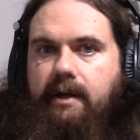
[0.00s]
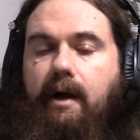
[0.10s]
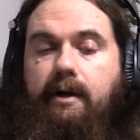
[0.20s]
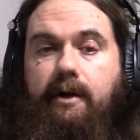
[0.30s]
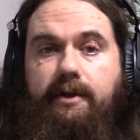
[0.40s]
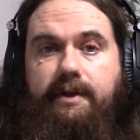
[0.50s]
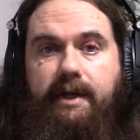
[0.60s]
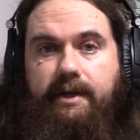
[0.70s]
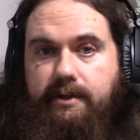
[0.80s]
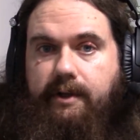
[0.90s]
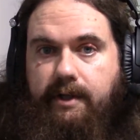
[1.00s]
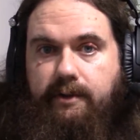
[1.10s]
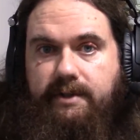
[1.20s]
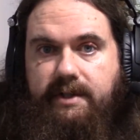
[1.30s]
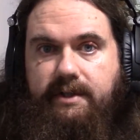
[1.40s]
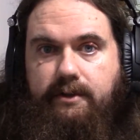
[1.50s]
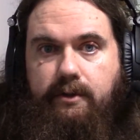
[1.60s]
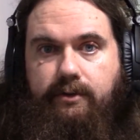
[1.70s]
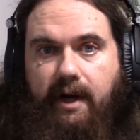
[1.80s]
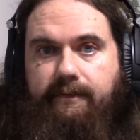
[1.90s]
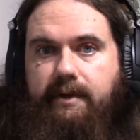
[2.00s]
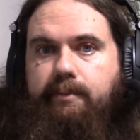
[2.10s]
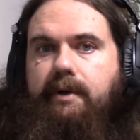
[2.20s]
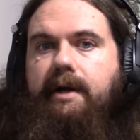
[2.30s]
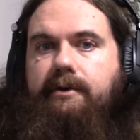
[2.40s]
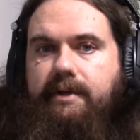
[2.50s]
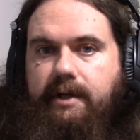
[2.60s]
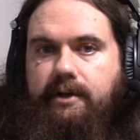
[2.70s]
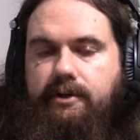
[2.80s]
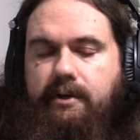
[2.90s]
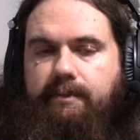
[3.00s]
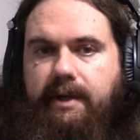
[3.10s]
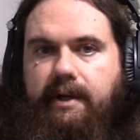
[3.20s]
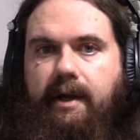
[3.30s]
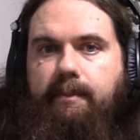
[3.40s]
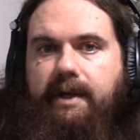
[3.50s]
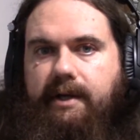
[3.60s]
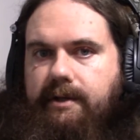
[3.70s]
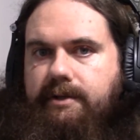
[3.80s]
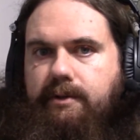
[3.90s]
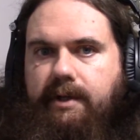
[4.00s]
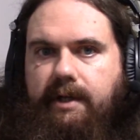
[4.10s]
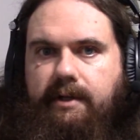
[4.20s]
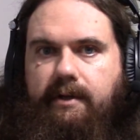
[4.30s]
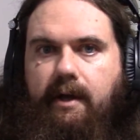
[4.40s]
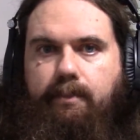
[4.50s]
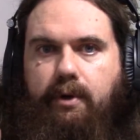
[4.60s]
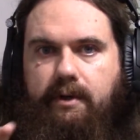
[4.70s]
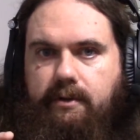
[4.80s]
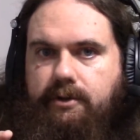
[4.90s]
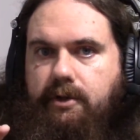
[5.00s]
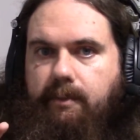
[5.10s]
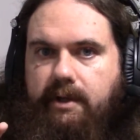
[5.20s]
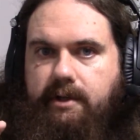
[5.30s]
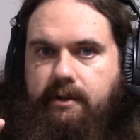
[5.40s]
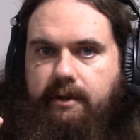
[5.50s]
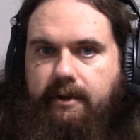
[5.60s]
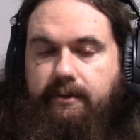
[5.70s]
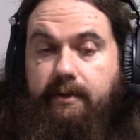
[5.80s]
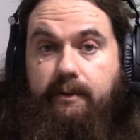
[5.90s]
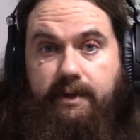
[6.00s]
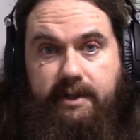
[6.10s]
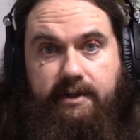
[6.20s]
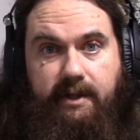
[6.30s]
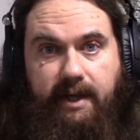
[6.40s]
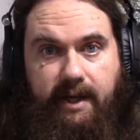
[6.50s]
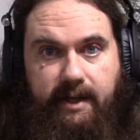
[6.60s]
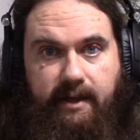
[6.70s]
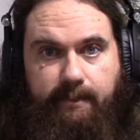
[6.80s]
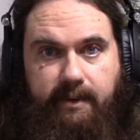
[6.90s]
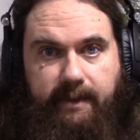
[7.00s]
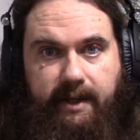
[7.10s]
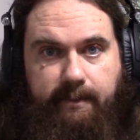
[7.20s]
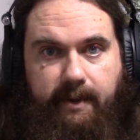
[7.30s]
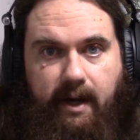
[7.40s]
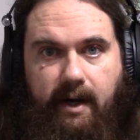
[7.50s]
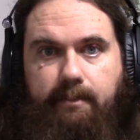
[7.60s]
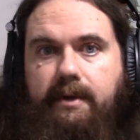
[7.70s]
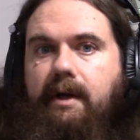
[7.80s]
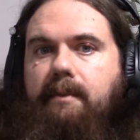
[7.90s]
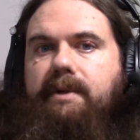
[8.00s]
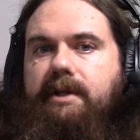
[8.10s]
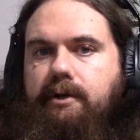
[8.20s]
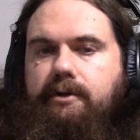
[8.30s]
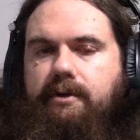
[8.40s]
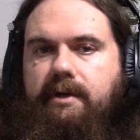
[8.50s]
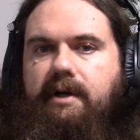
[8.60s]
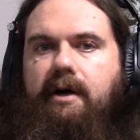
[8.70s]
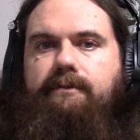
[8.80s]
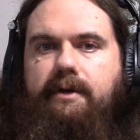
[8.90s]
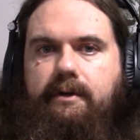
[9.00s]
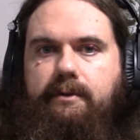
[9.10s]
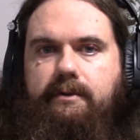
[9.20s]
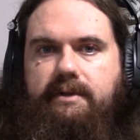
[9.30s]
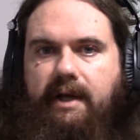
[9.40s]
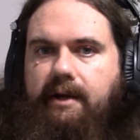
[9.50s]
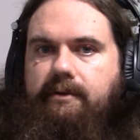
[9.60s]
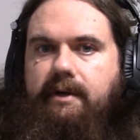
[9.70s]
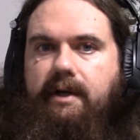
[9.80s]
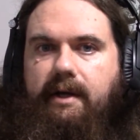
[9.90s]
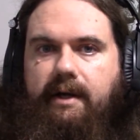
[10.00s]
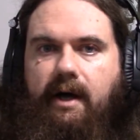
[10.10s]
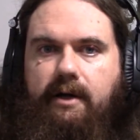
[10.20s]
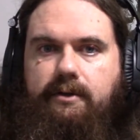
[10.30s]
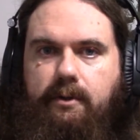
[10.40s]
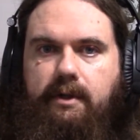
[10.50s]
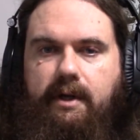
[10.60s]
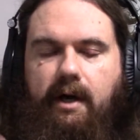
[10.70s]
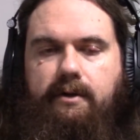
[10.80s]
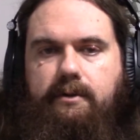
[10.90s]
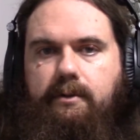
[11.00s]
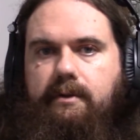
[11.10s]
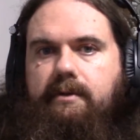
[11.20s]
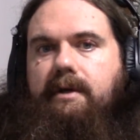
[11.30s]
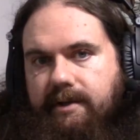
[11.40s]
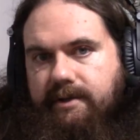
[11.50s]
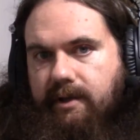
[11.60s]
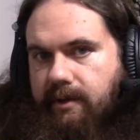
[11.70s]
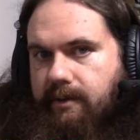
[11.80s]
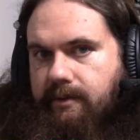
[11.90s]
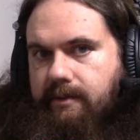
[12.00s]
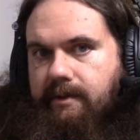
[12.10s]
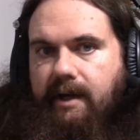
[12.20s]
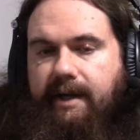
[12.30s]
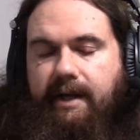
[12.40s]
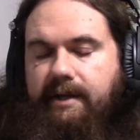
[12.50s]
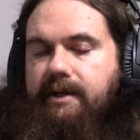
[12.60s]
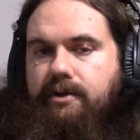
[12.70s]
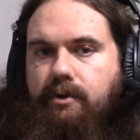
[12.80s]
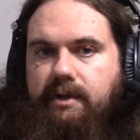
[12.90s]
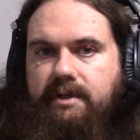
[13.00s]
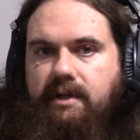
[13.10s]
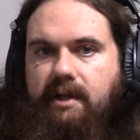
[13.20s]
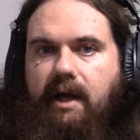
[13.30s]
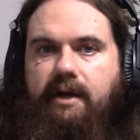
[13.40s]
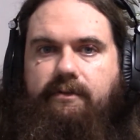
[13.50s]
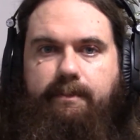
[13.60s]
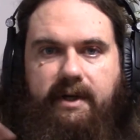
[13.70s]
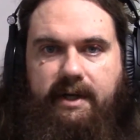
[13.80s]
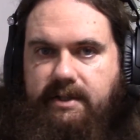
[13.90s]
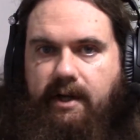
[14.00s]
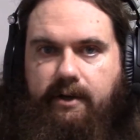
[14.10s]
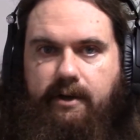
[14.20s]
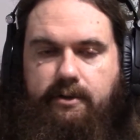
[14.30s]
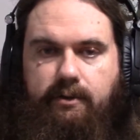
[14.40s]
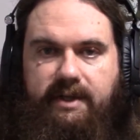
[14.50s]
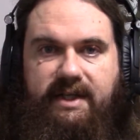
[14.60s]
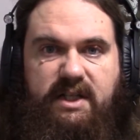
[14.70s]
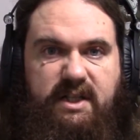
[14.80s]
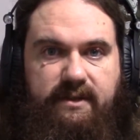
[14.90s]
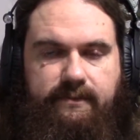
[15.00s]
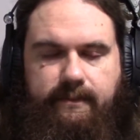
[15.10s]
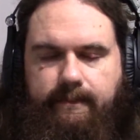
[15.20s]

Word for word: Another thing is you can use this to drive it brighter than it should be because you can put too much current through it, which is going to heat it up and make it pop, but then you turn it off and it cools down, and hot and cool and hot and cool. So, again, this shortens the life, but it's not going to shorten it enough.